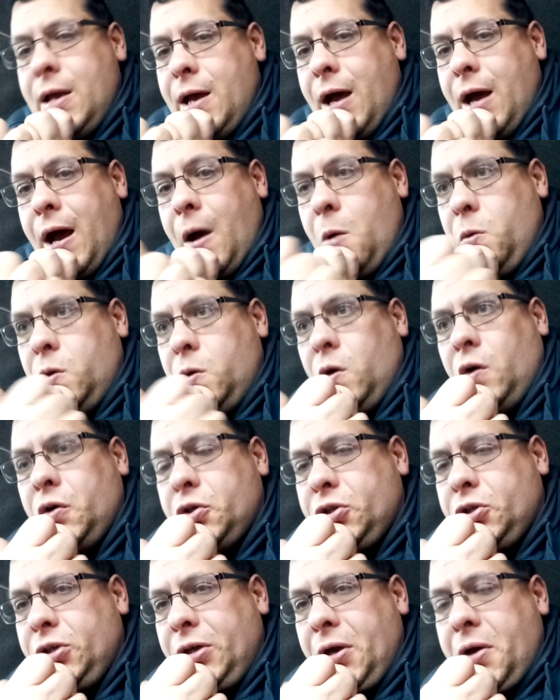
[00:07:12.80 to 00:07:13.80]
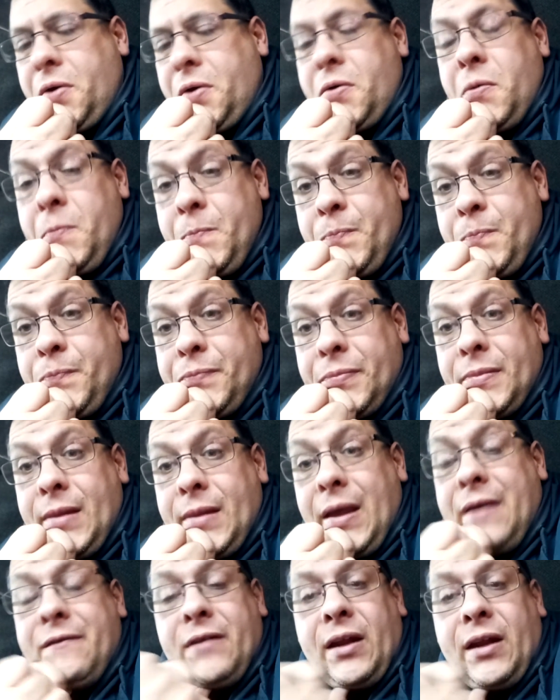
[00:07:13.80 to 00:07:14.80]
I would also,
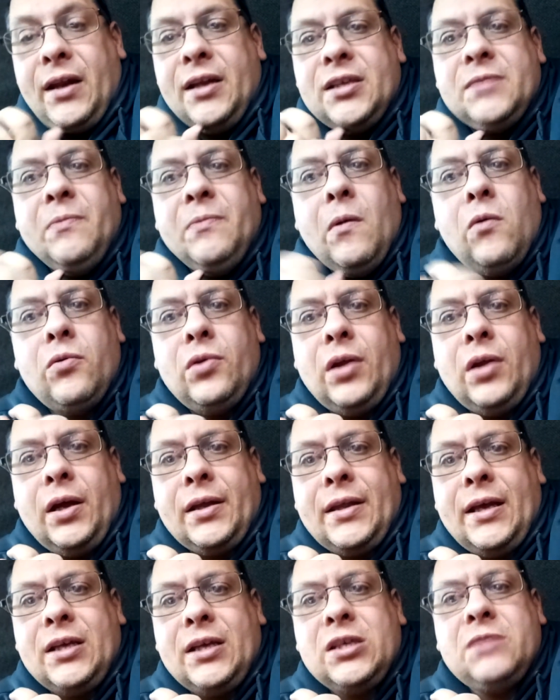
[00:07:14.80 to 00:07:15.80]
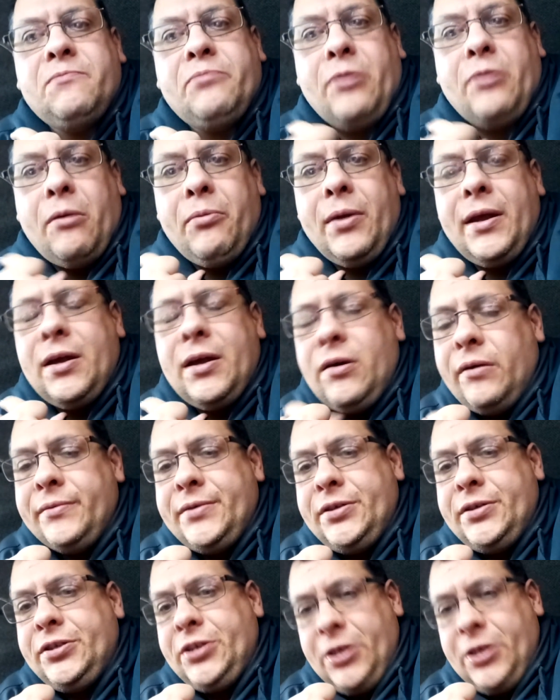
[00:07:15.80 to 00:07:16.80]
even in a small one like this, probably go up
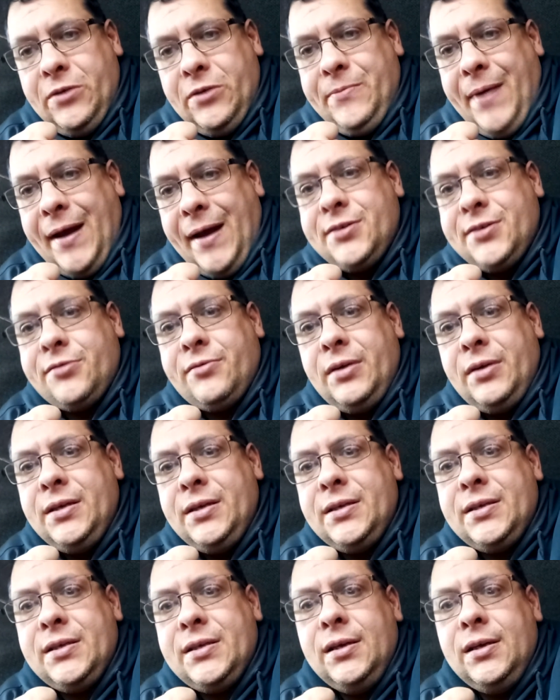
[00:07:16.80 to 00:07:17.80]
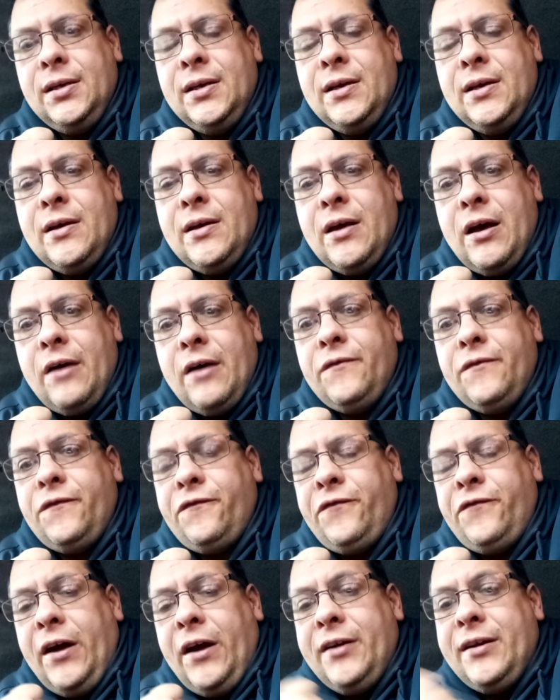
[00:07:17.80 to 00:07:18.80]
to 2 batteries. I've
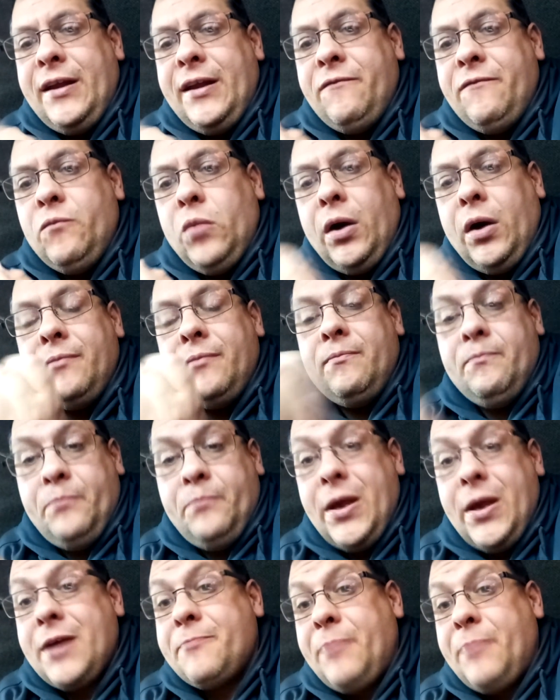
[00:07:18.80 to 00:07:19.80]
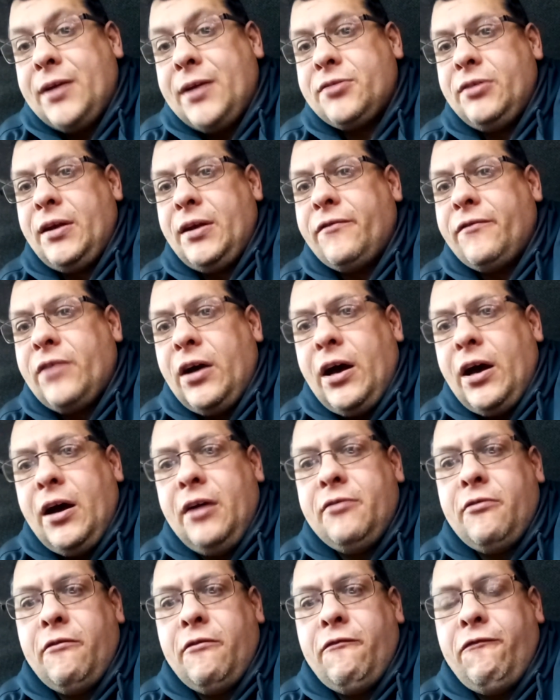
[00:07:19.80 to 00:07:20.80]
found even one big battery, I've got
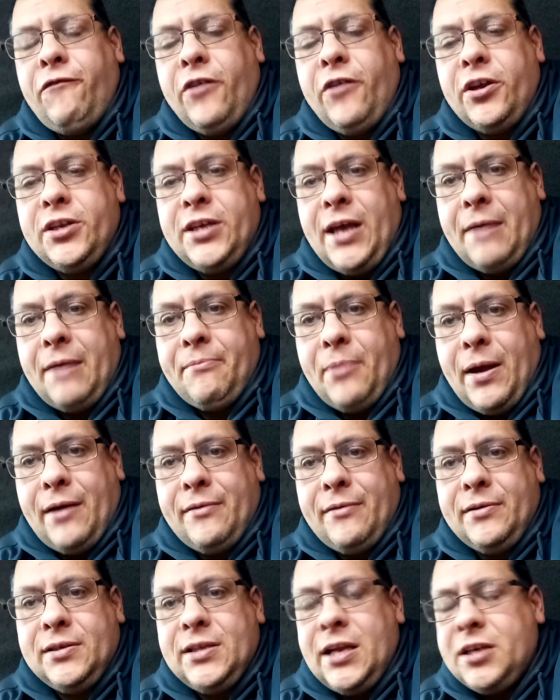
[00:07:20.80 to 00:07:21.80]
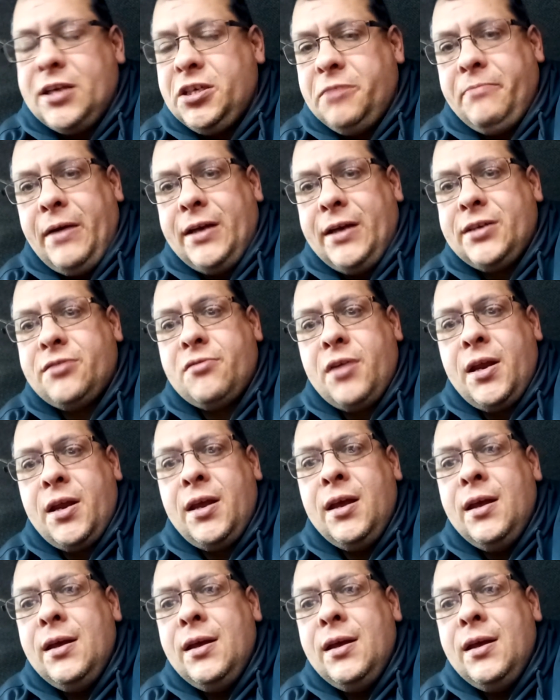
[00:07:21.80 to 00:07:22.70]
130 amp hours leisure battery,